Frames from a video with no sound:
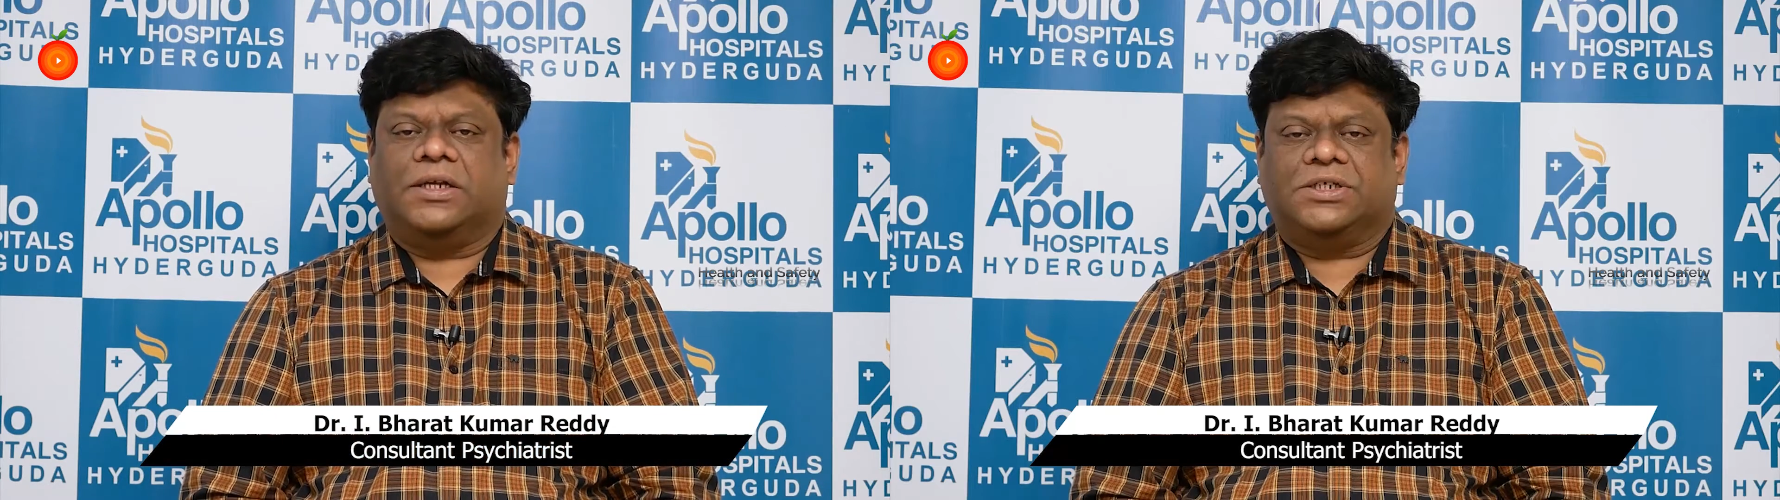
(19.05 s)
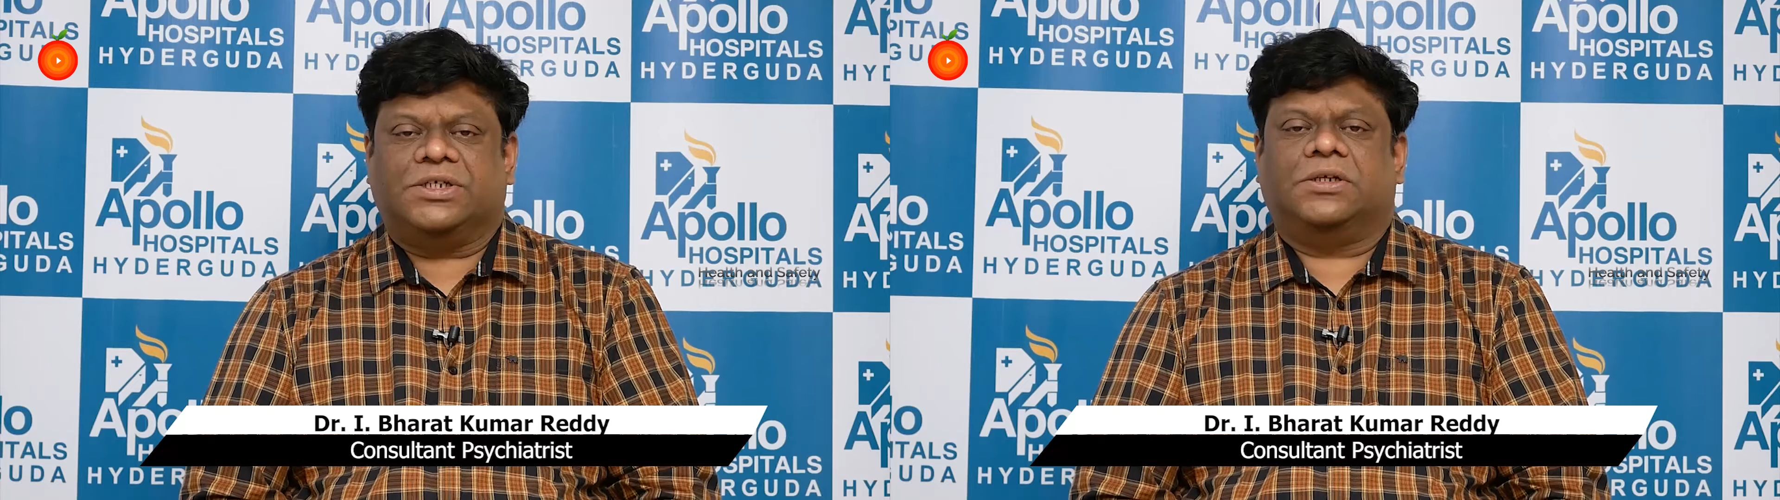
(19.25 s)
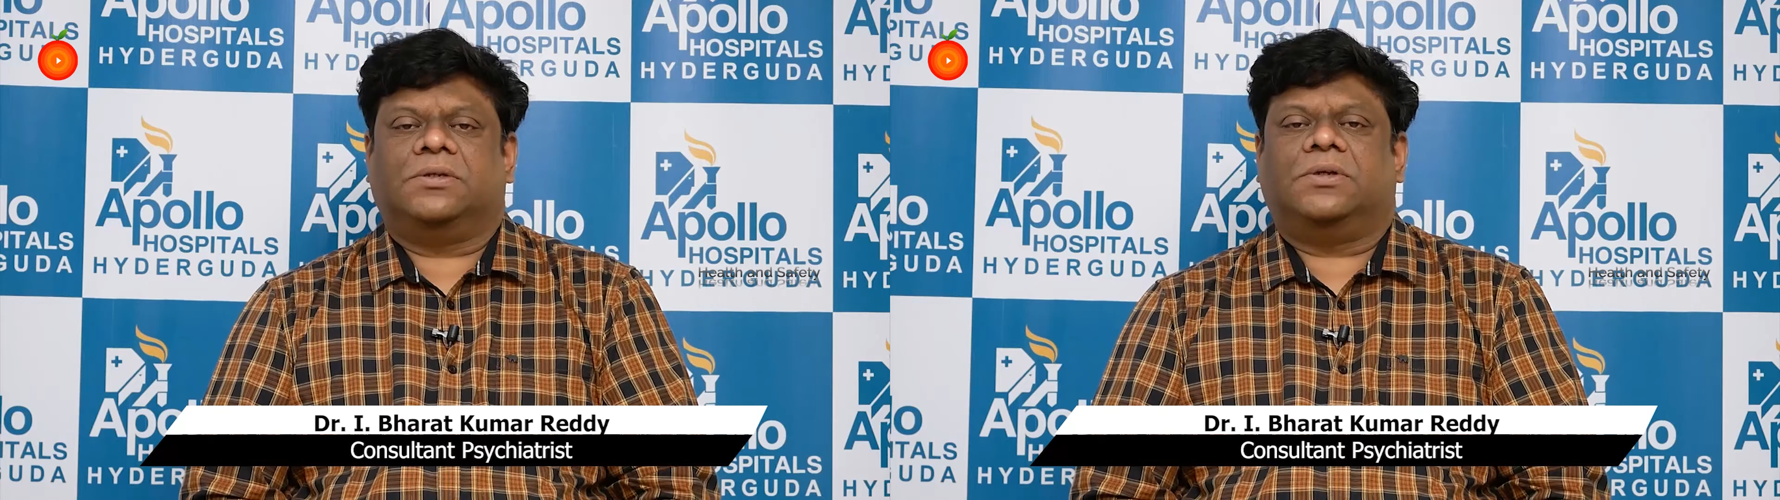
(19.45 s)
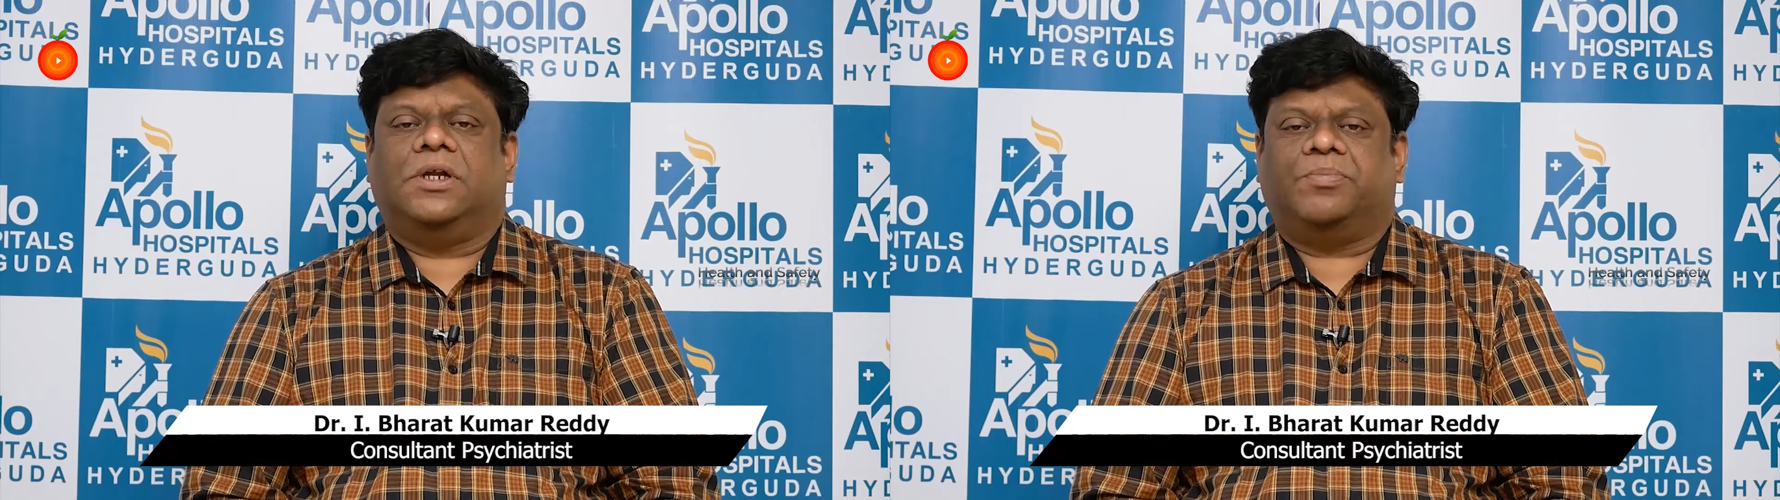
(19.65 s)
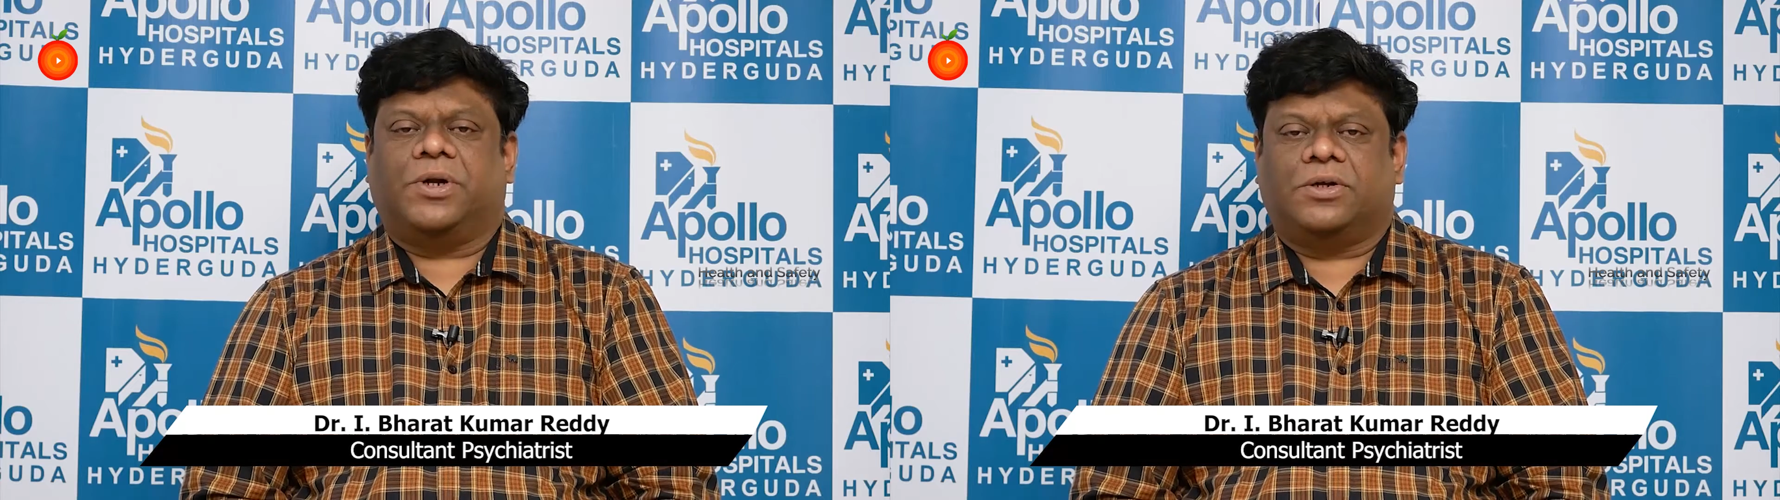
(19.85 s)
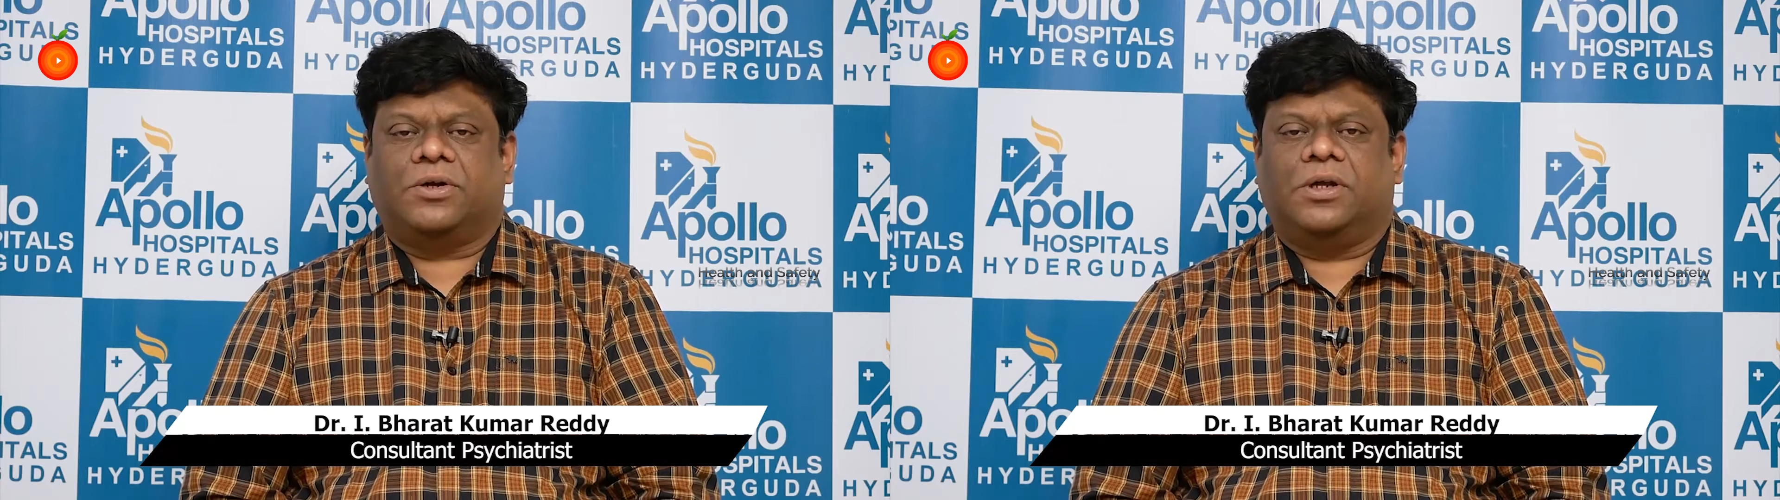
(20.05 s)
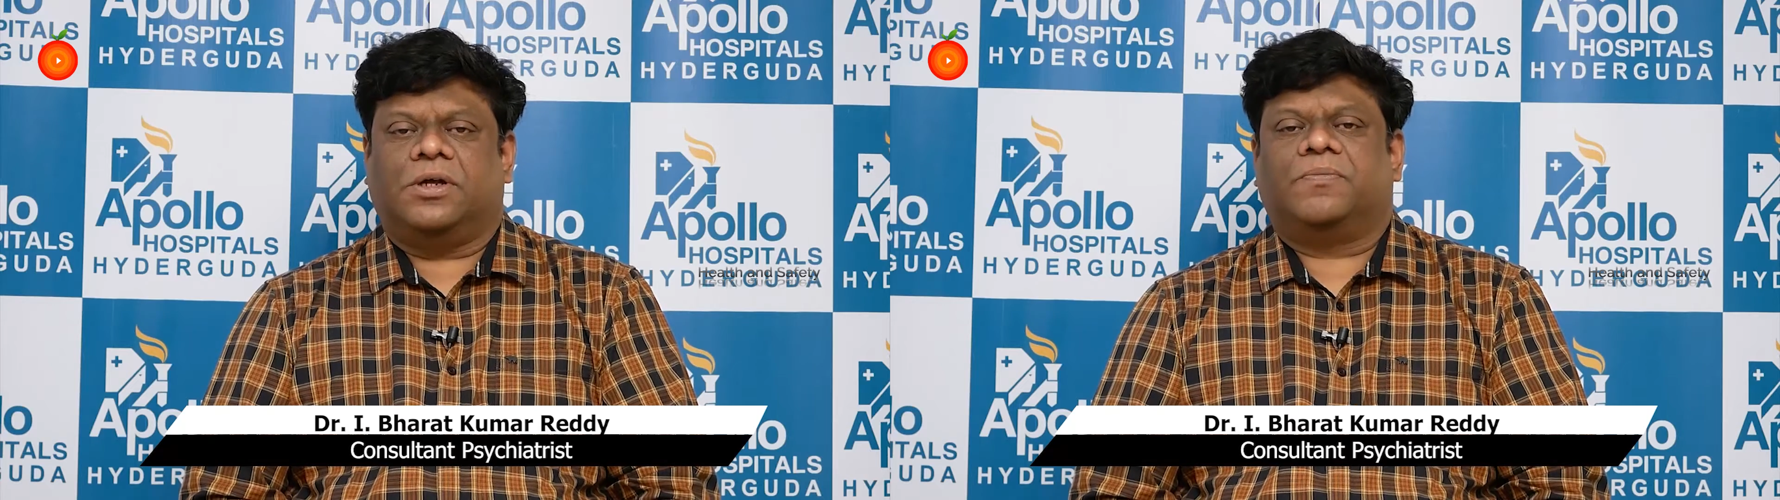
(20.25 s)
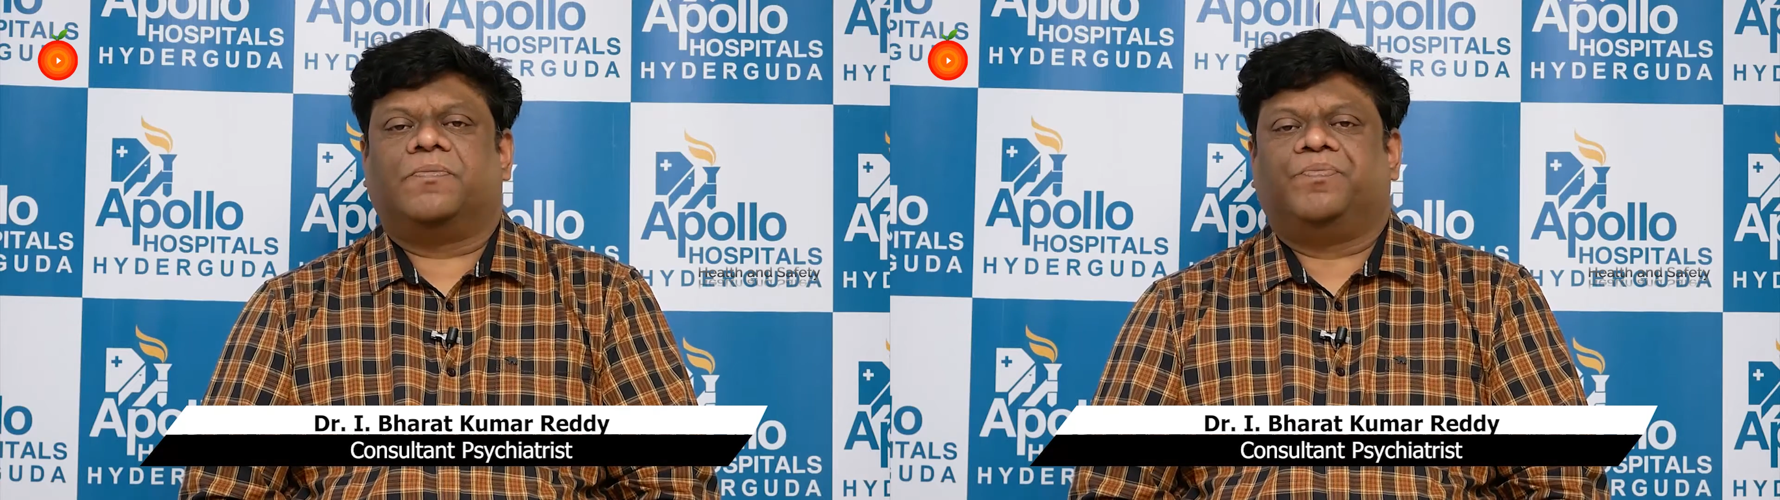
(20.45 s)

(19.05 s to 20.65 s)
addiction in particular.